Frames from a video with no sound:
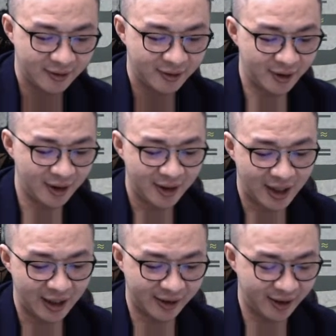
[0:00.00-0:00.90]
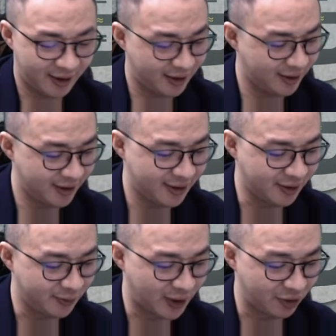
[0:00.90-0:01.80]
Yeah, I think this is
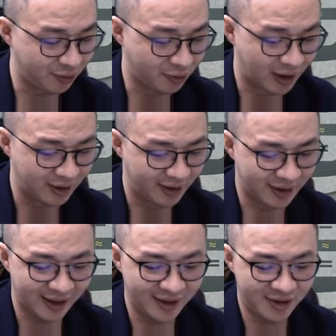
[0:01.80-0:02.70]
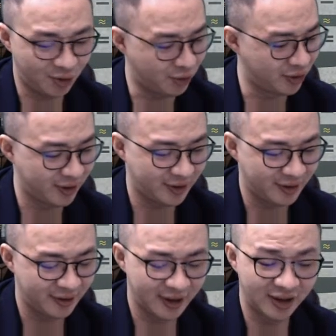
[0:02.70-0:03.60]
what you want. It doesn't show
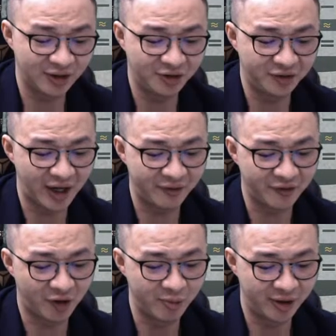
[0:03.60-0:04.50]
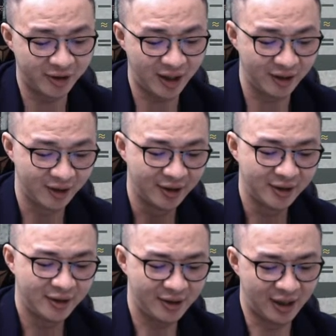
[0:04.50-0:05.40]
they derive the formula, right?
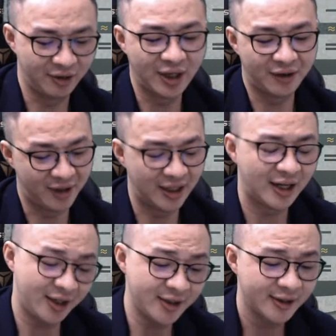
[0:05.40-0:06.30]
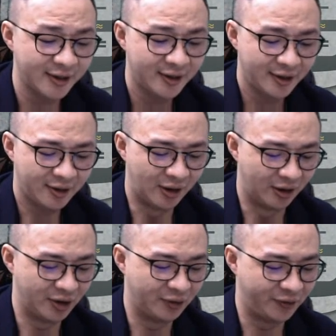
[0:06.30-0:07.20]
Yeah, you can write like this. Or
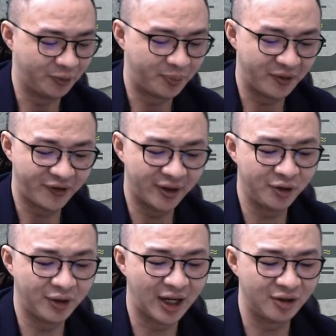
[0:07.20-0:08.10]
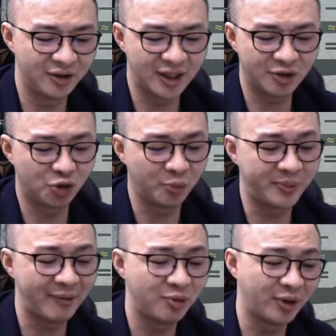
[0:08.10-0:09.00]
if you prefer, you can just group
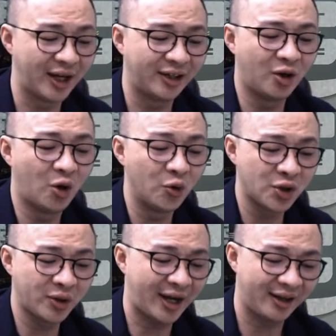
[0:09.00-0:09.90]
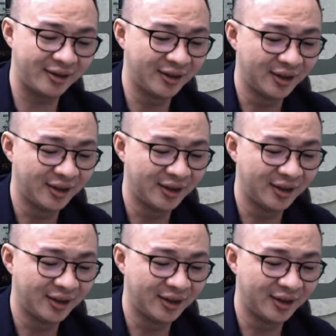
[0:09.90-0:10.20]
them together, also can.